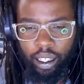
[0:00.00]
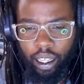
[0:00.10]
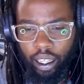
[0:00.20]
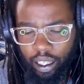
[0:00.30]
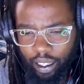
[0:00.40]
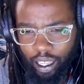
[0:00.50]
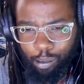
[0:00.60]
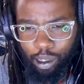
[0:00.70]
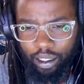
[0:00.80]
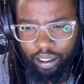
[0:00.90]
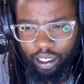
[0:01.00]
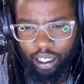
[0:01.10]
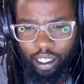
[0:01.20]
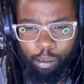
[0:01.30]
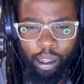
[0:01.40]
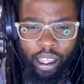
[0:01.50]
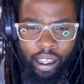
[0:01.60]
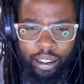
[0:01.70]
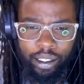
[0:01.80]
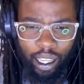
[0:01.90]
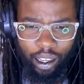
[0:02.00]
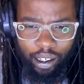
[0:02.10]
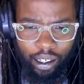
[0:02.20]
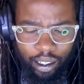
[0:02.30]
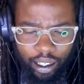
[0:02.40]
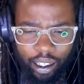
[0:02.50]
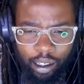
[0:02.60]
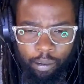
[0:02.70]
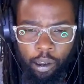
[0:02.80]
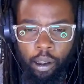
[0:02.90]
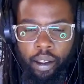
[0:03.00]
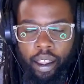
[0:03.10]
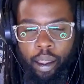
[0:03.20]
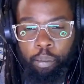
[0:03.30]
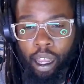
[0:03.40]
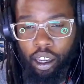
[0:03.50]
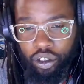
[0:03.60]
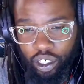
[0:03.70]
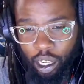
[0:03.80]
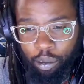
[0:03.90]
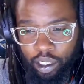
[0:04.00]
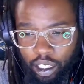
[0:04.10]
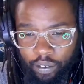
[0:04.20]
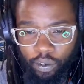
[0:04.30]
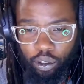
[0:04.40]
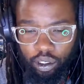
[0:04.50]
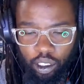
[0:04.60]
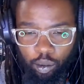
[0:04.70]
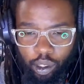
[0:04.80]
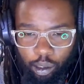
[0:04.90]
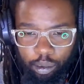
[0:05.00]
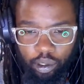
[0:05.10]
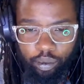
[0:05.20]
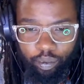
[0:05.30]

He came in today, him and Zach Cunningham, and Myes Jack was getting first team reps.